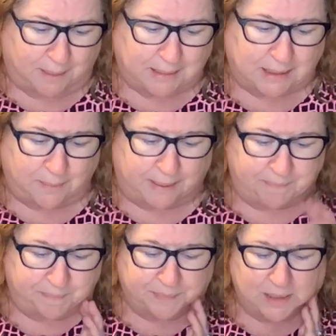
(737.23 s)
Anyway,
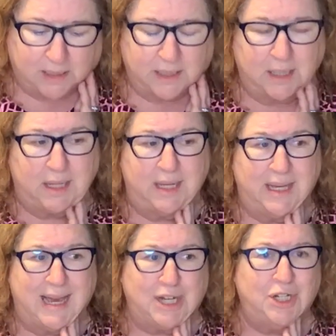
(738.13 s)

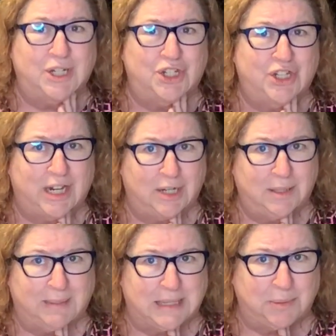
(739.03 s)
he actually shared the
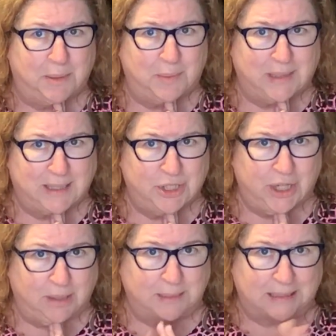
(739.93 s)
basement with a
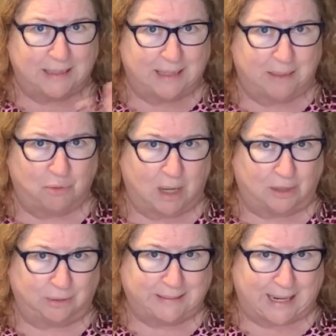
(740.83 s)
gentleman named
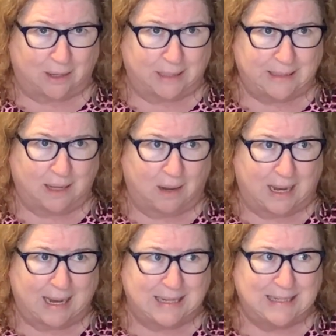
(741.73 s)
Ronald Garrett. Now,
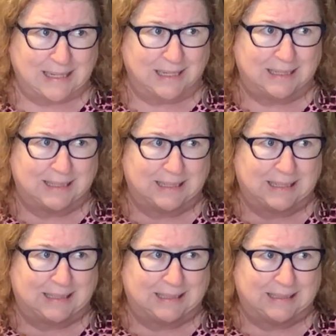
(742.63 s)
I didn't
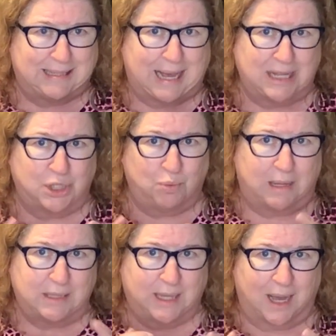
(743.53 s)
catch
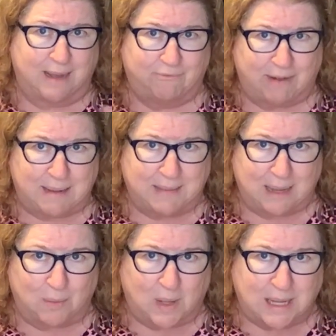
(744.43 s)
what time frame
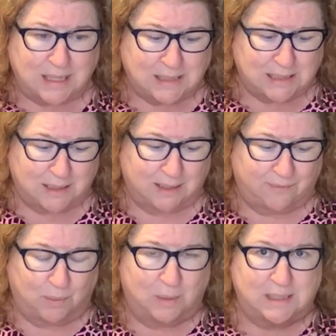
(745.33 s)
that was. If
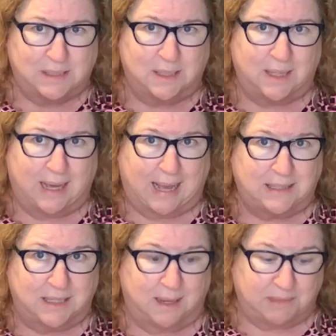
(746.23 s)
it was at the
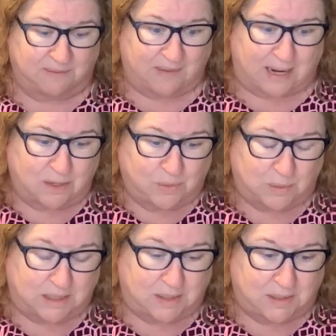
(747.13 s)
time of the fires,
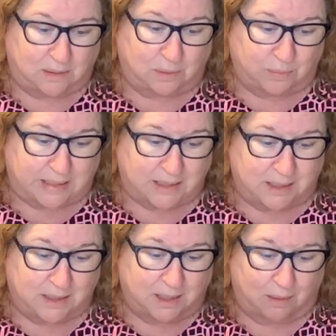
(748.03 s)
was he still,
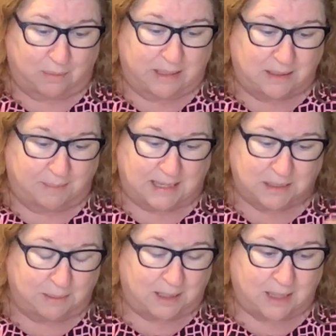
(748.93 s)
you know, in the
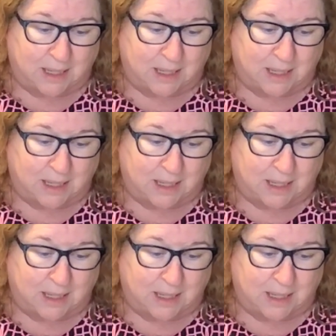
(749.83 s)
basement?